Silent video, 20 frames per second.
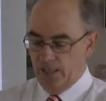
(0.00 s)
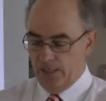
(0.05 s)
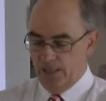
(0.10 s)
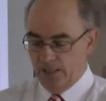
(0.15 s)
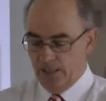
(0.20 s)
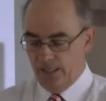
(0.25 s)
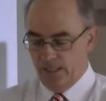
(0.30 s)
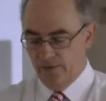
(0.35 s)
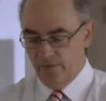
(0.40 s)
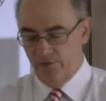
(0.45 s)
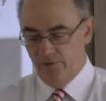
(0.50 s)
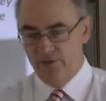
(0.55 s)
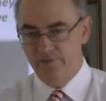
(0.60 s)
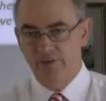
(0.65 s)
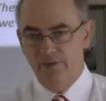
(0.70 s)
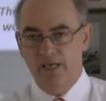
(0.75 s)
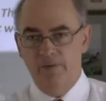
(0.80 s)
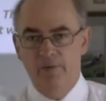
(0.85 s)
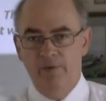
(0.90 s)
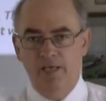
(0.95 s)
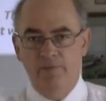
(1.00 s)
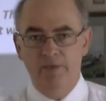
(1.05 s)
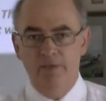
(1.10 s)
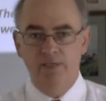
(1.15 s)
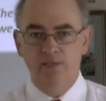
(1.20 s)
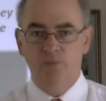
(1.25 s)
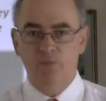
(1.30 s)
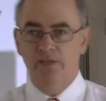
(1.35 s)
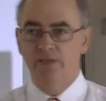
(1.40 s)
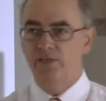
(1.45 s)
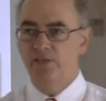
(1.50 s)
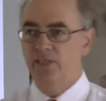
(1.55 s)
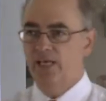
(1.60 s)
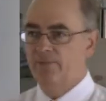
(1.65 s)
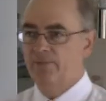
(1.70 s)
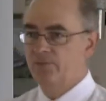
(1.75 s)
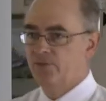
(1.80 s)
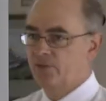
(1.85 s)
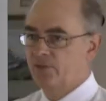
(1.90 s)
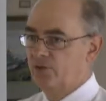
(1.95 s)
Now, the reason for that may be that when this
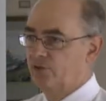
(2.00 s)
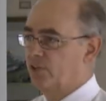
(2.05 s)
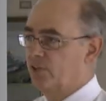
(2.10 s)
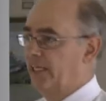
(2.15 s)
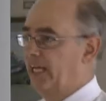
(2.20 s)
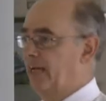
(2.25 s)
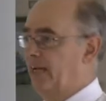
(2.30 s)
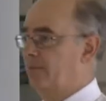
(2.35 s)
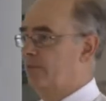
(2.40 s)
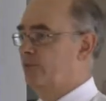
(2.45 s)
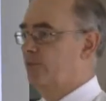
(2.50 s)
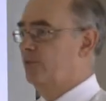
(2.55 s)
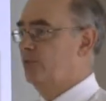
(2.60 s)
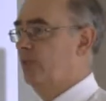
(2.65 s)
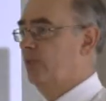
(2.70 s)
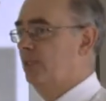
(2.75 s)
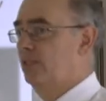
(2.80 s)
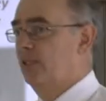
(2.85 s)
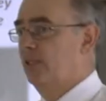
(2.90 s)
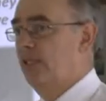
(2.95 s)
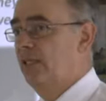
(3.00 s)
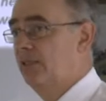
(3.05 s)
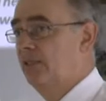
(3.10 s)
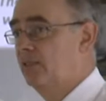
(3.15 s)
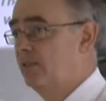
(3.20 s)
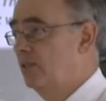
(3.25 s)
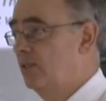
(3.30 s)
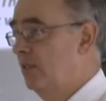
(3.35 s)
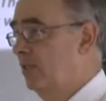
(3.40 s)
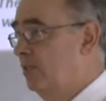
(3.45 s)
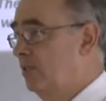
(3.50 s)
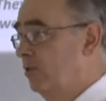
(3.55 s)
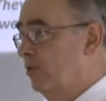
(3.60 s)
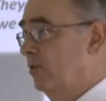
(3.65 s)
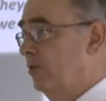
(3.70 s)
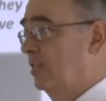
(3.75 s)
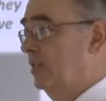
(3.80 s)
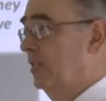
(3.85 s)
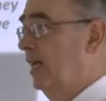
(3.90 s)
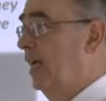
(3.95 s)
happens, it usually happens in
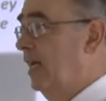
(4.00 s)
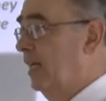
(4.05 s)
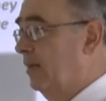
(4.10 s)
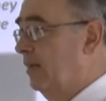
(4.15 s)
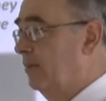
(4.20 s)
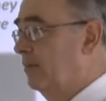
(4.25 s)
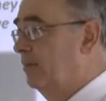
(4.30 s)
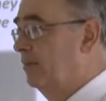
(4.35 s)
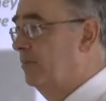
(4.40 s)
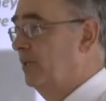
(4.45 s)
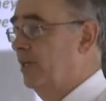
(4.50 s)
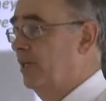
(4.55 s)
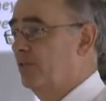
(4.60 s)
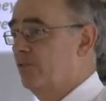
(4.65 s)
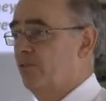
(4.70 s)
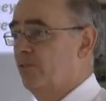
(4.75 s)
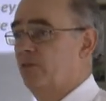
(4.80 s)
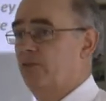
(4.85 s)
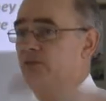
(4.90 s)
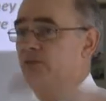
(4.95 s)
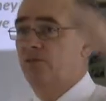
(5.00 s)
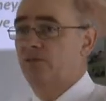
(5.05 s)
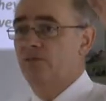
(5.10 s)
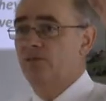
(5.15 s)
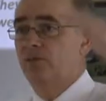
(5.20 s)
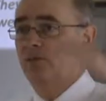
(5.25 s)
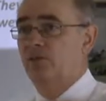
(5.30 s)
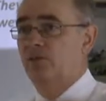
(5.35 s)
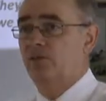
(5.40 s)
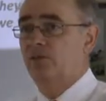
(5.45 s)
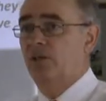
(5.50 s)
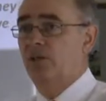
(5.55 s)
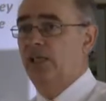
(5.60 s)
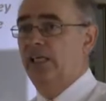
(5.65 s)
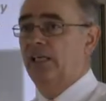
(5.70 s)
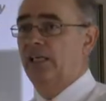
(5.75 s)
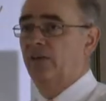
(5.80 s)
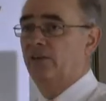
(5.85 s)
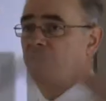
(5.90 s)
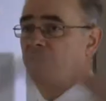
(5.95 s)
during the day because of the
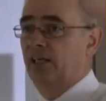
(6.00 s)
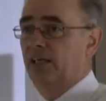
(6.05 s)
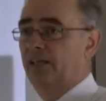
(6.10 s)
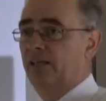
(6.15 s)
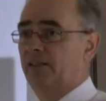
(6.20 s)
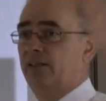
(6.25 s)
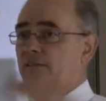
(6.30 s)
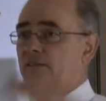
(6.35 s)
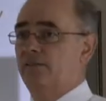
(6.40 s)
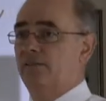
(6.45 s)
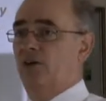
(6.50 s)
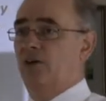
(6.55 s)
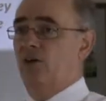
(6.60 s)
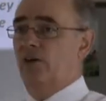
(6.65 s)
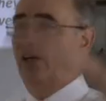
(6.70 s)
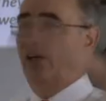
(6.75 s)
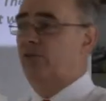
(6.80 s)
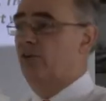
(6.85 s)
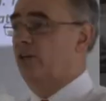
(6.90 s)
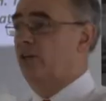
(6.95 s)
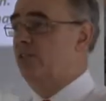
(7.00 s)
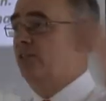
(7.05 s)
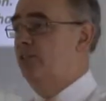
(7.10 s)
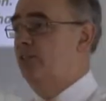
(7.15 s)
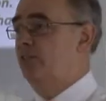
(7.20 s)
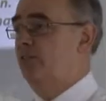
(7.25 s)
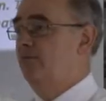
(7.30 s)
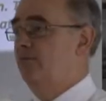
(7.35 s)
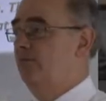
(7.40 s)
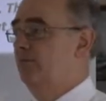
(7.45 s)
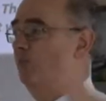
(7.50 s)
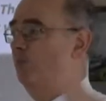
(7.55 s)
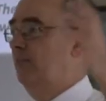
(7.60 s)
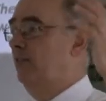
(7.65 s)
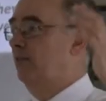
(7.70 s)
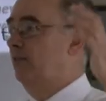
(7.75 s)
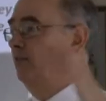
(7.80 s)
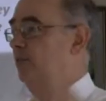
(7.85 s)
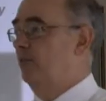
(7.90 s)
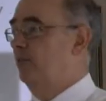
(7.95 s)
heat on the day and the hot air rising and, you
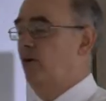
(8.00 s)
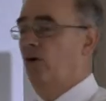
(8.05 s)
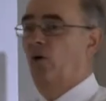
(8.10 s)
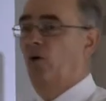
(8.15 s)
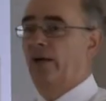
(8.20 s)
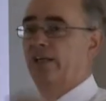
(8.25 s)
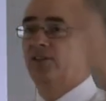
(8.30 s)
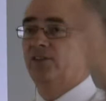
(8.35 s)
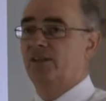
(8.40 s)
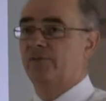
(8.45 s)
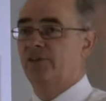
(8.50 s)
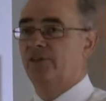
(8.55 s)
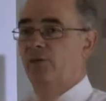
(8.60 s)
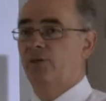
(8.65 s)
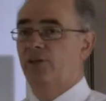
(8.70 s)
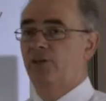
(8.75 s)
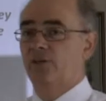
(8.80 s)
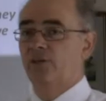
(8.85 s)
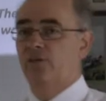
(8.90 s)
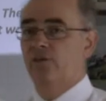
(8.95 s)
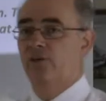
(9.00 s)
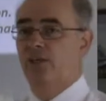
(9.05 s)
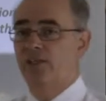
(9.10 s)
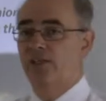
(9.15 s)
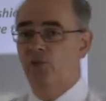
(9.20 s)
know, all that stuff going on, right?